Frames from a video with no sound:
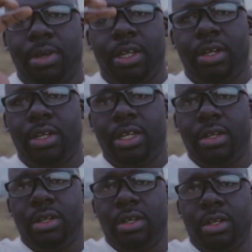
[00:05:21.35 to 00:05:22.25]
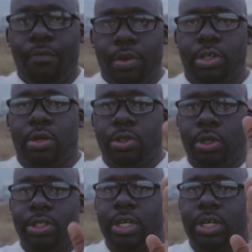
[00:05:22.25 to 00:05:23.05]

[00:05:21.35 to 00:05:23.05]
in vertical shots.